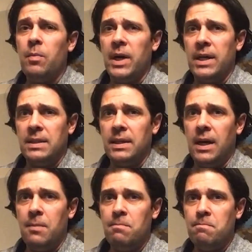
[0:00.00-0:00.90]
But
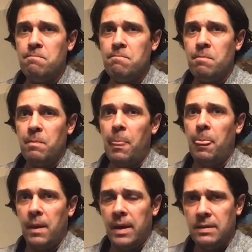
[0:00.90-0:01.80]

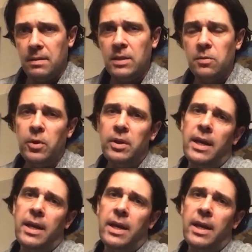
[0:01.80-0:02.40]
it's really,